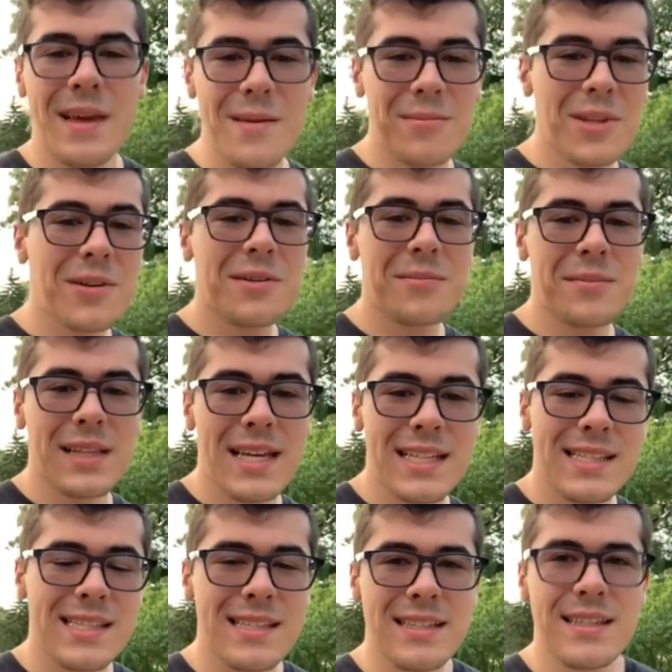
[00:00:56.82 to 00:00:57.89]
I'm Logan
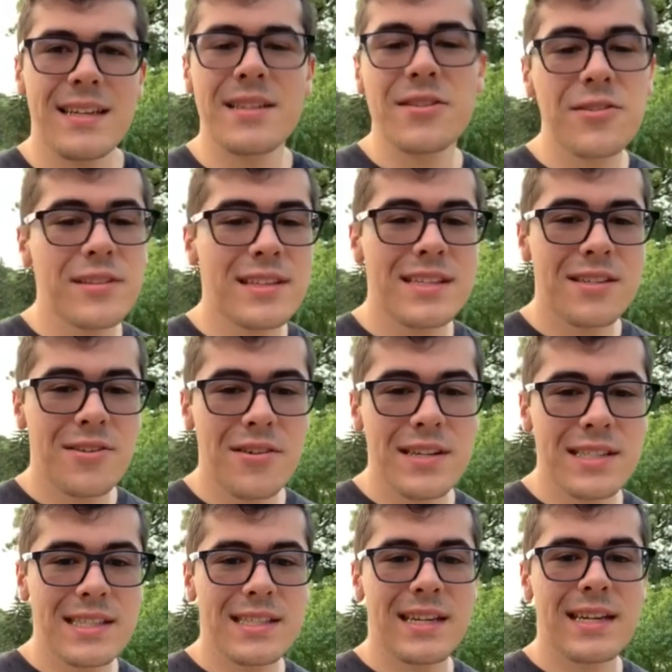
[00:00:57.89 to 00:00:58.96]
Blansett, and during these
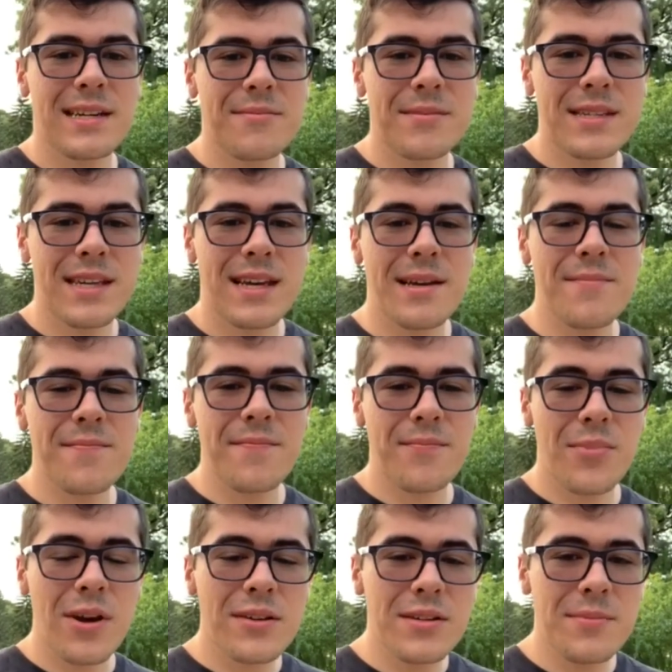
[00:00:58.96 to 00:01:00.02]
crazy times, I'm
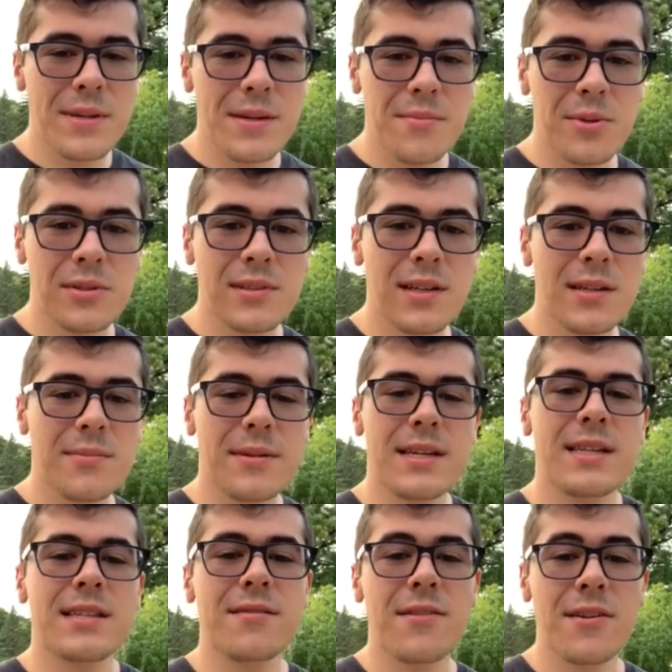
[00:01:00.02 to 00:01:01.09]
proud to be a Bulldog
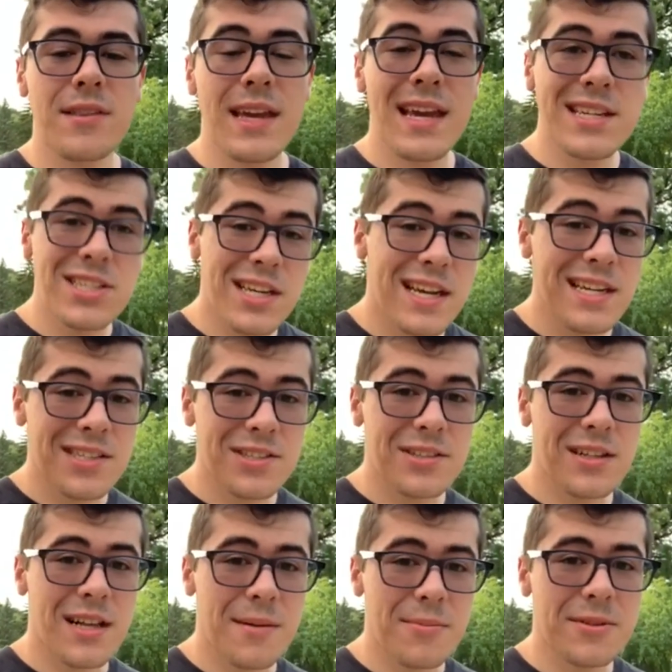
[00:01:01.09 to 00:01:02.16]
because of all the educational
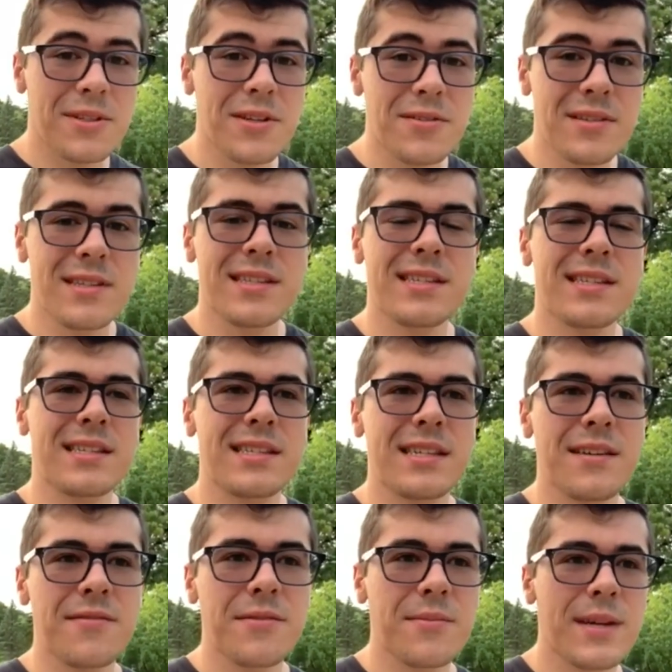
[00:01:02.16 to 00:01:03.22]
opportunities it's
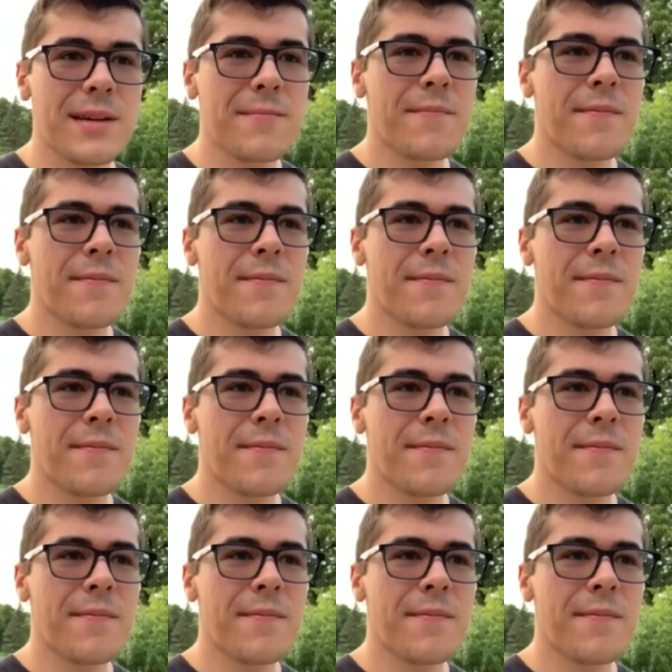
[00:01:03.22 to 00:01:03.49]
given me.